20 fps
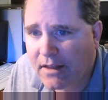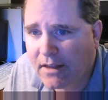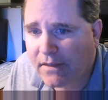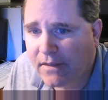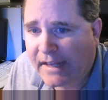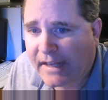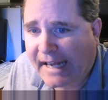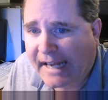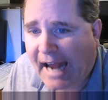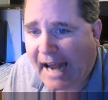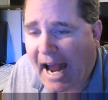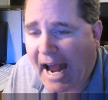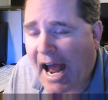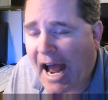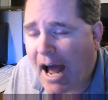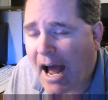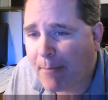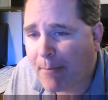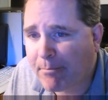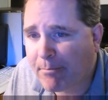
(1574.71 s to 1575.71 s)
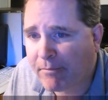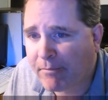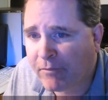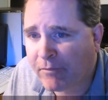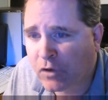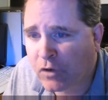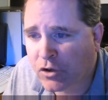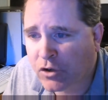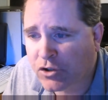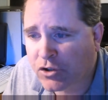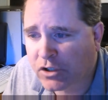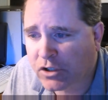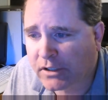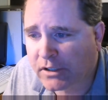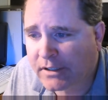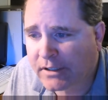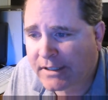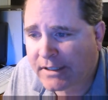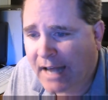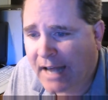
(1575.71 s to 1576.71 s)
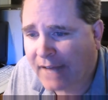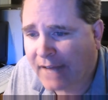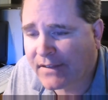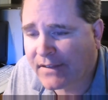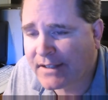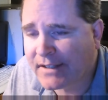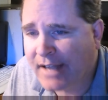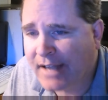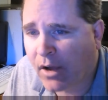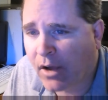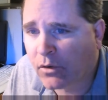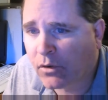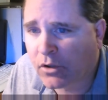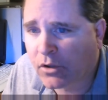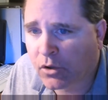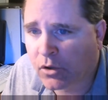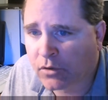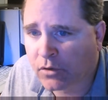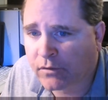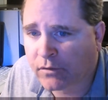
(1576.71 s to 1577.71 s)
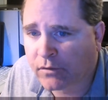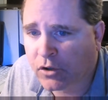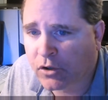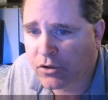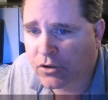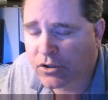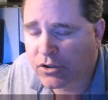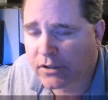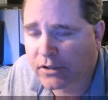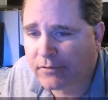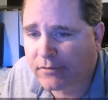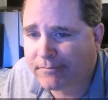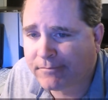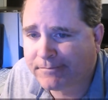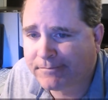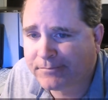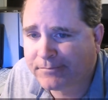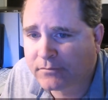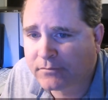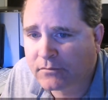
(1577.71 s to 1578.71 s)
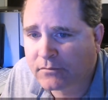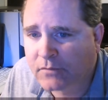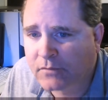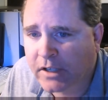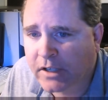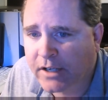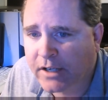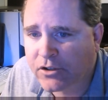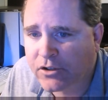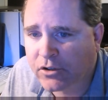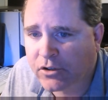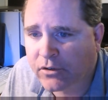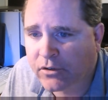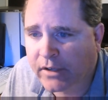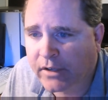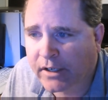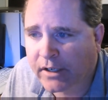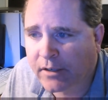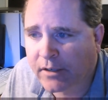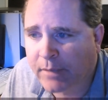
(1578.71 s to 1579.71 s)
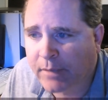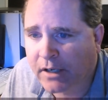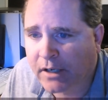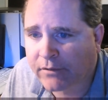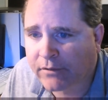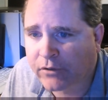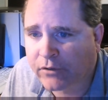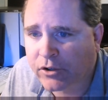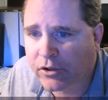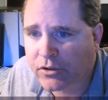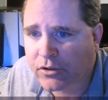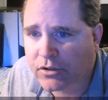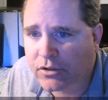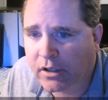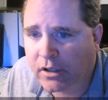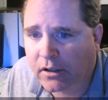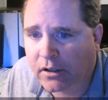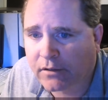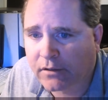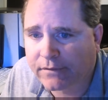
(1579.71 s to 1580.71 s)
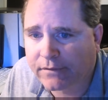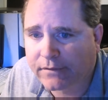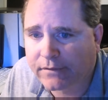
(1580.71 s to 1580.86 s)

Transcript: the app version, not the download version, in case you're thinking about it for yourself.